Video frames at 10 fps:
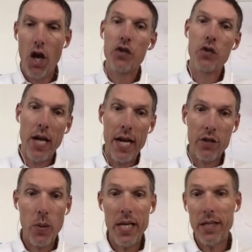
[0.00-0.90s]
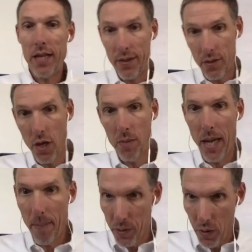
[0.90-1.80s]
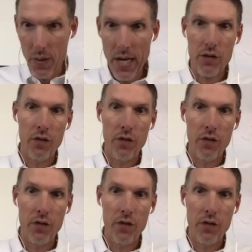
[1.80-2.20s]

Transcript: So next week, that's going to be episode